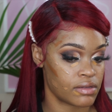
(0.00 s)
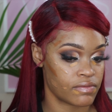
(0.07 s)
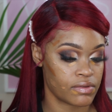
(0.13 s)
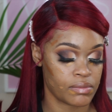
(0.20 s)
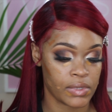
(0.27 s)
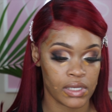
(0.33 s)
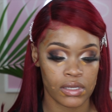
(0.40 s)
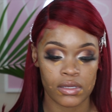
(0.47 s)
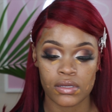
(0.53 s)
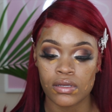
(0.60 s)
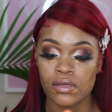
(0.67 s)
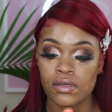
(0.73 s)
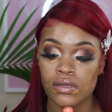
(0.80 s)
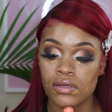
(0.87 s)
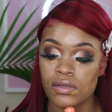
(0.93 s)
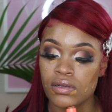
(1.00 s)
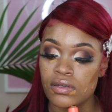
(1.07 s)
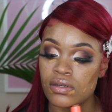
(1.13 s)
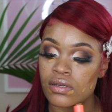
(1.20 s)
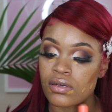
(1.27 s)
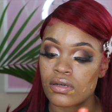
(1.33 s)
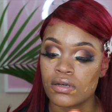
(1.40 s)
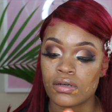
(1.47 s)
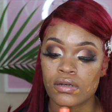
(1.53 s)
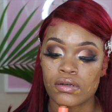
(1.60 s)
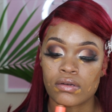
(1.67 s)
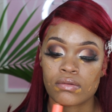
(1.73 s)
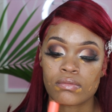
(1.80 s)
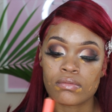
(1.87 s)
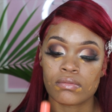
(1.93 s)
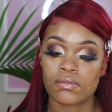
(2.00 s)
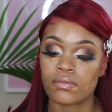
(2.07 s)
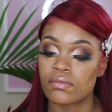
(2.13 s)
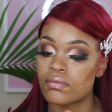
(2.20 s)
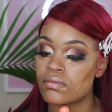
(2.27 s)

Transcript: for me. Um.